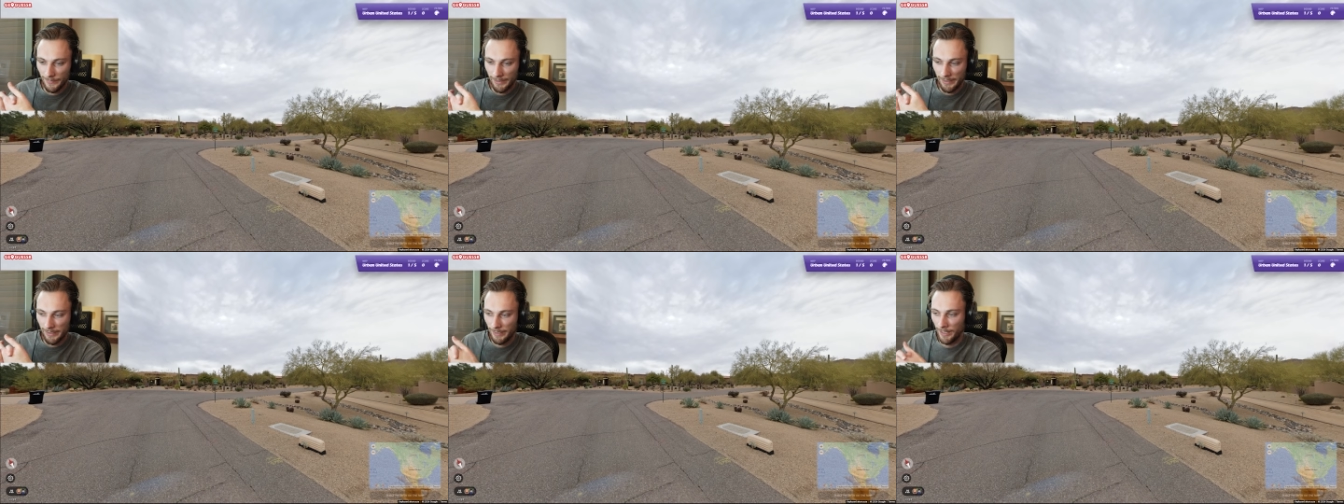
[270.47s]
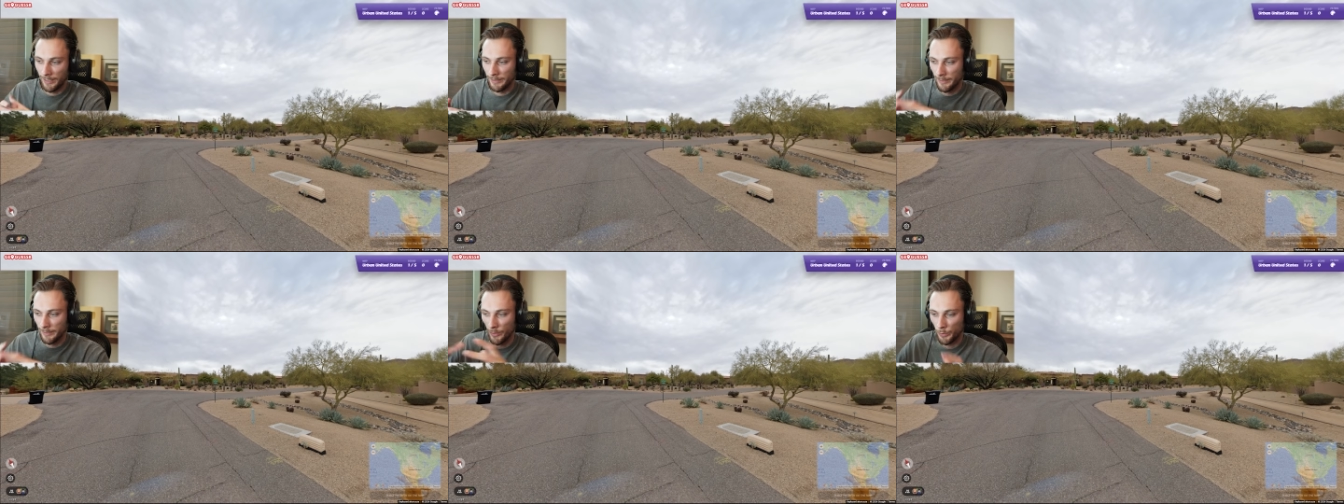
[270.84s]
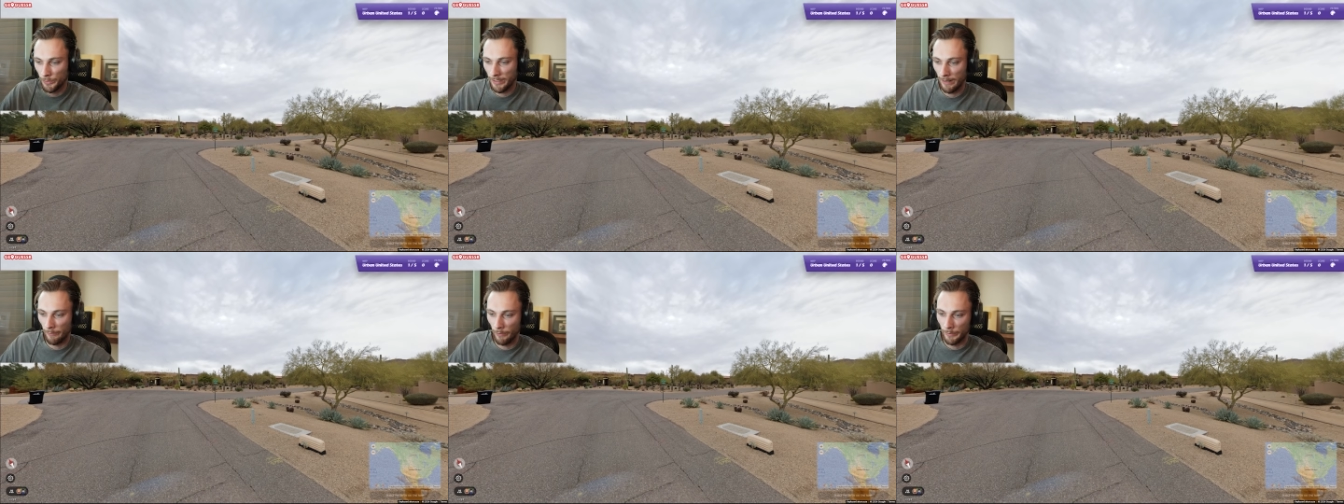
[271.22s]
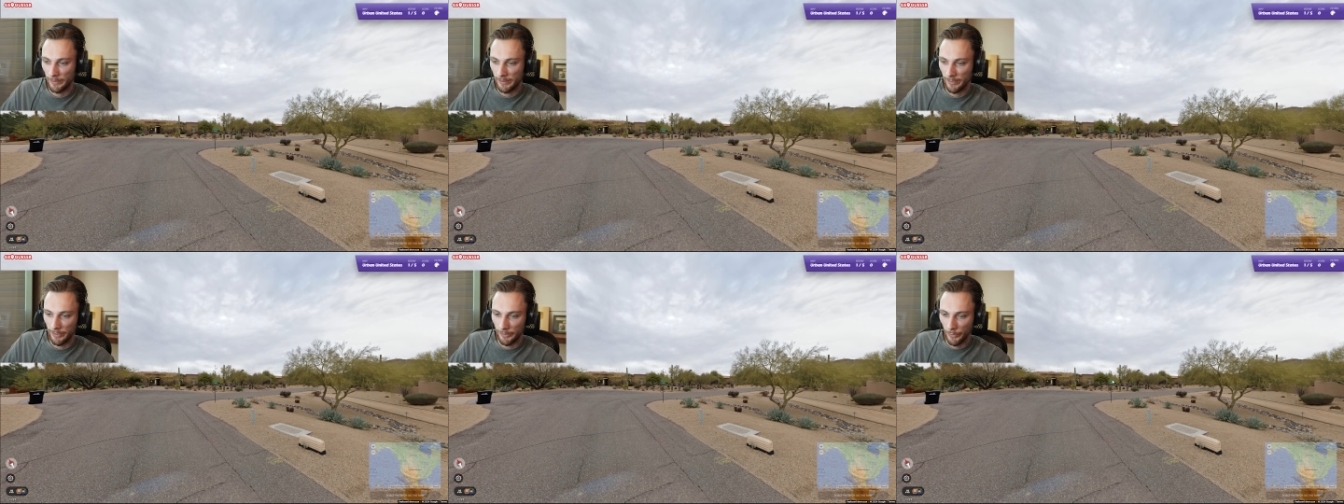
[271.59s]
on no time limit
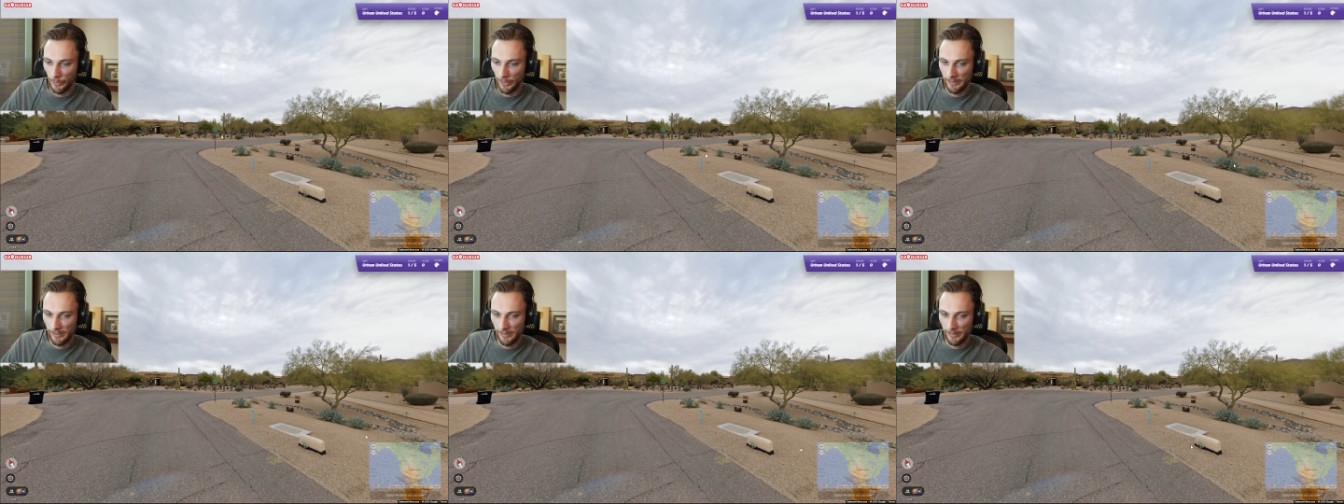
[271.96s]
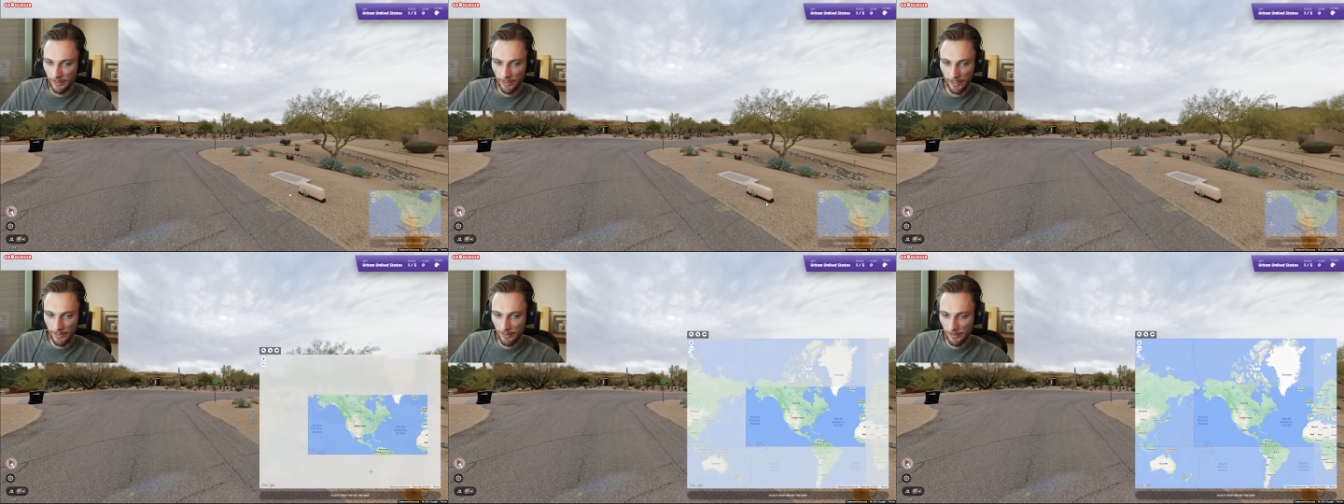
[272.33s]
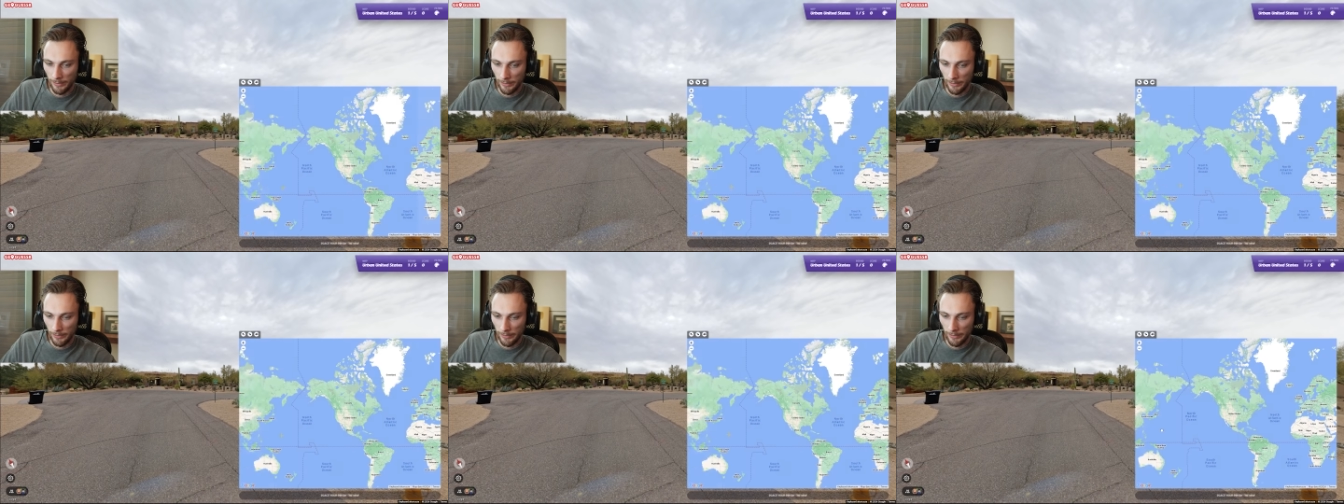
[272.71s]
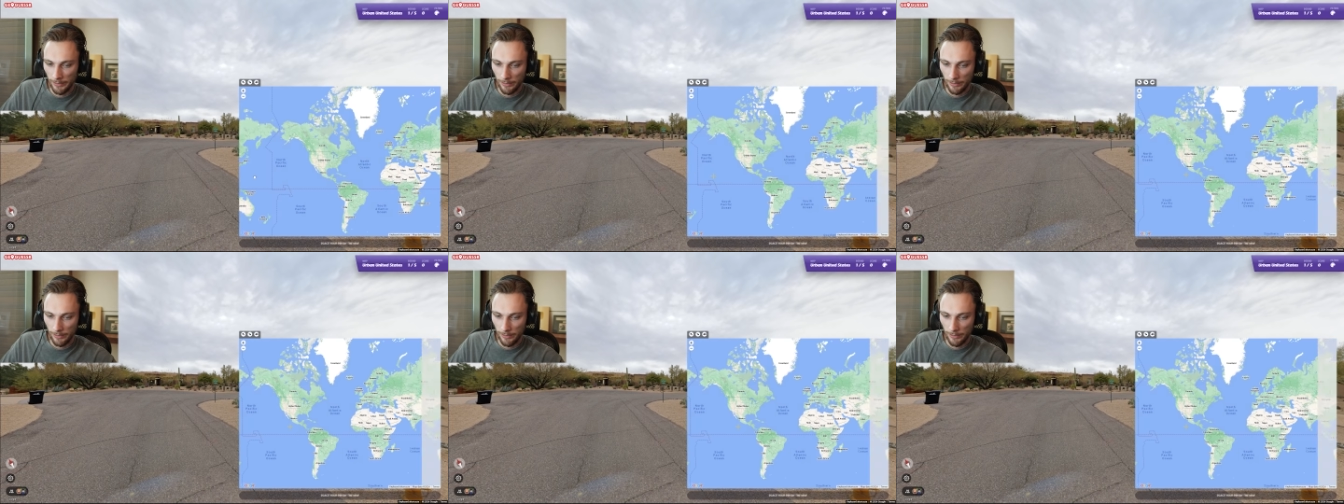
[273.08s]
see how I do. This is like literally,